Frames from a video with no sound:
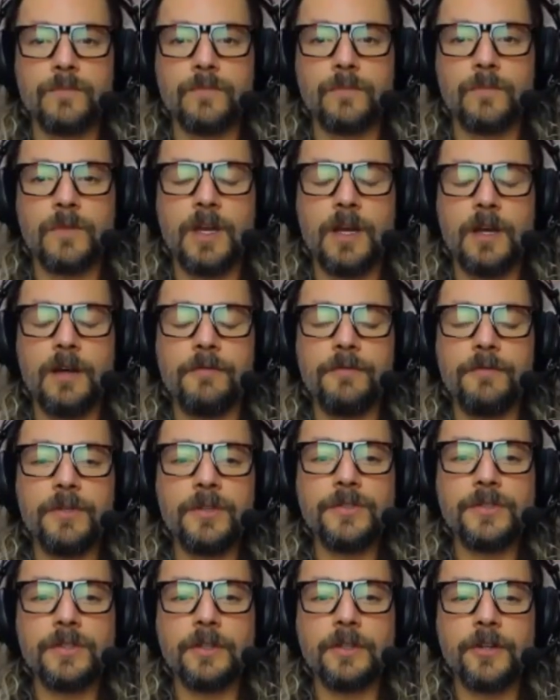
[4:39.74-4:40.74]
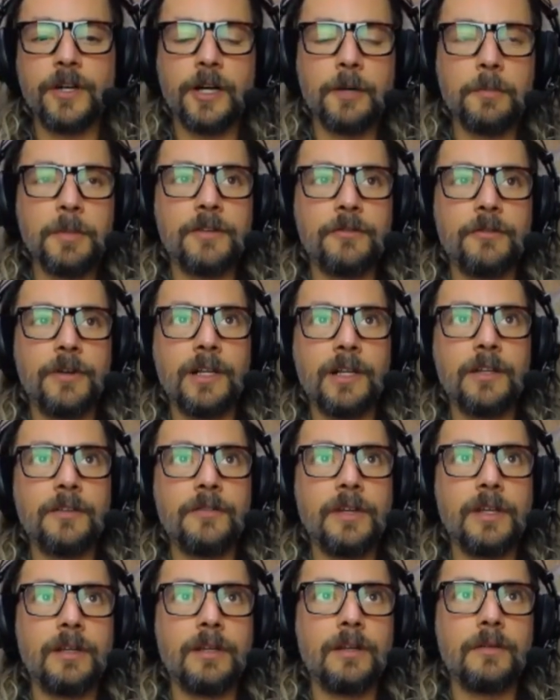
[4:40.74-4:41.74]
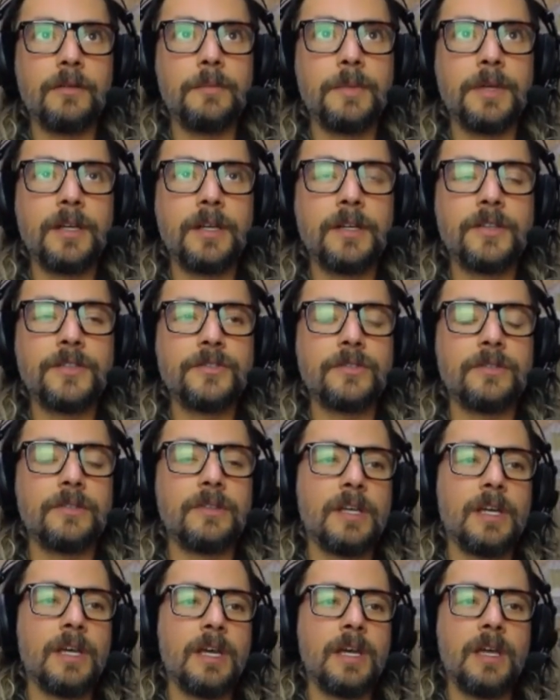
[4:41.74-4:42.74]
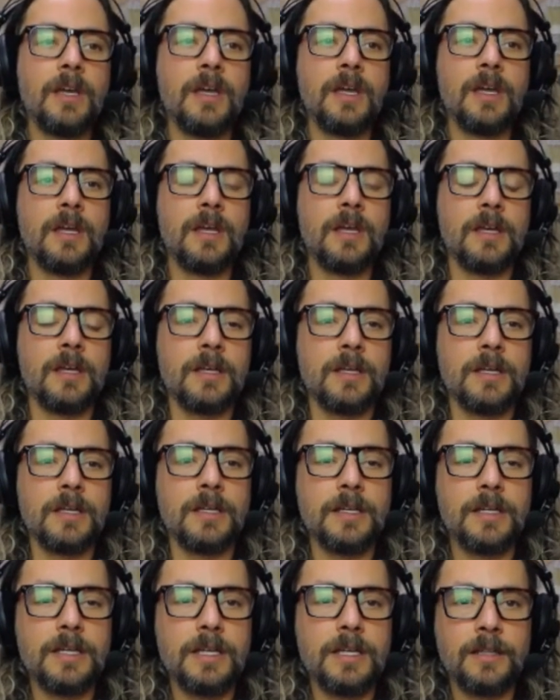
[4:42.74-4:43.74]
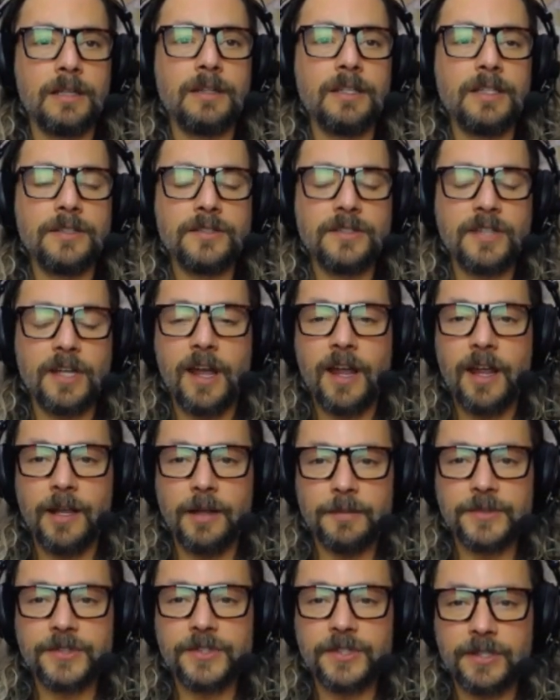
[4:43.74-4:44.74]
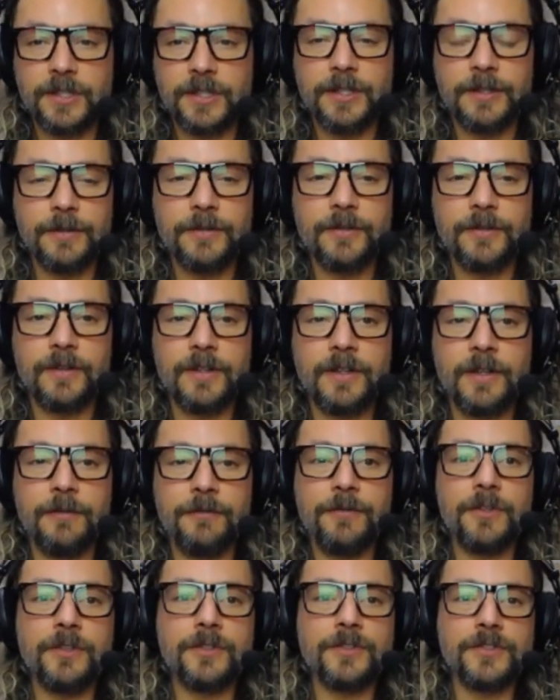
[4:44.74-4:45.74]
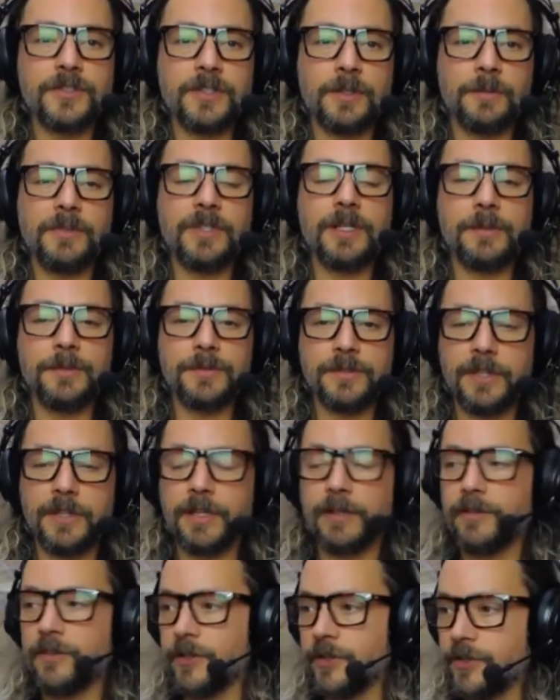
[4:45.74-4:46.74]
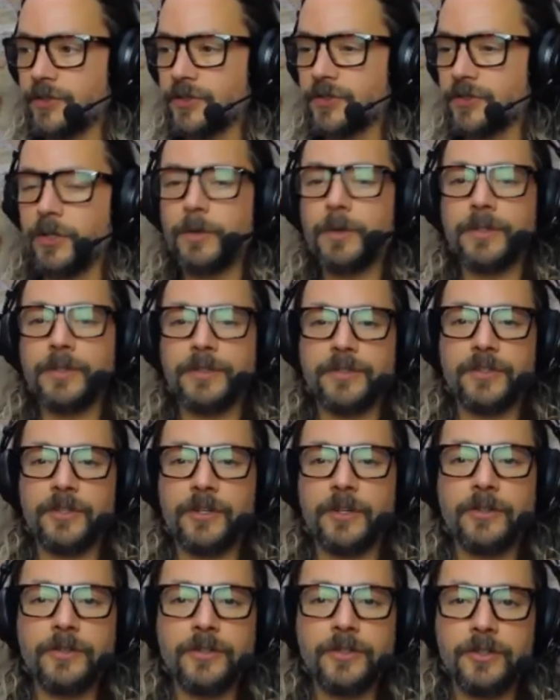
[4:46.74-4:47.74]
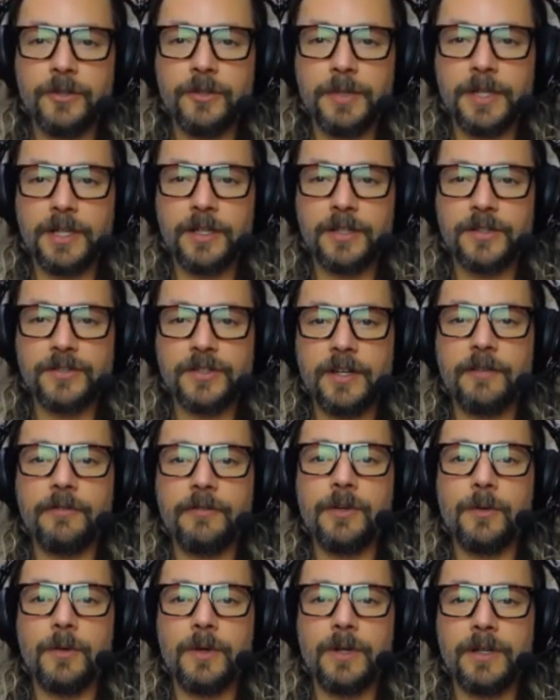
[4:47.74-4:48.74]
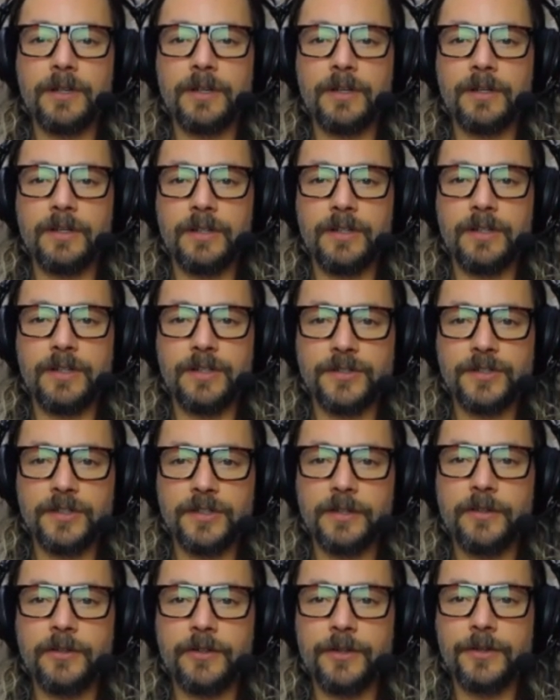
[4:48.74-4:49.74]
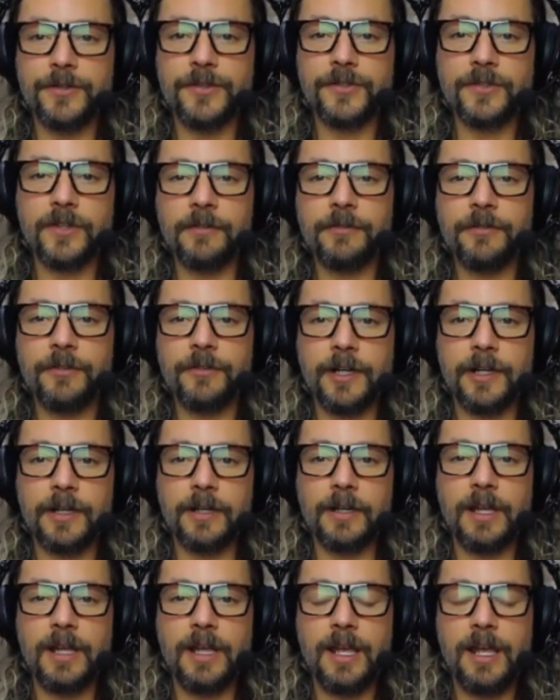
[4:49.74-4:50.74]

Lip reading: Yeah, it feels incredibly relevant, because in these times, it feels sometimes like there's no one to turn to, because everyone is in their own suffering.